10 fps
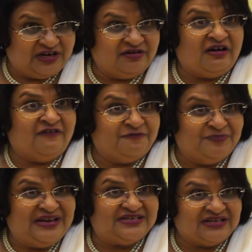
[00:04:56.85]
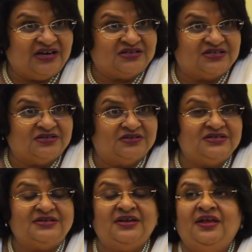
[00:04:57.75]
and craft-based
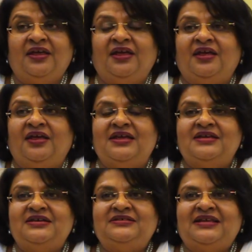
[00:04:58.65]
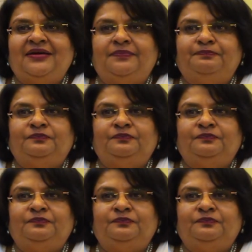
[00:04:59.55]
clusters is that,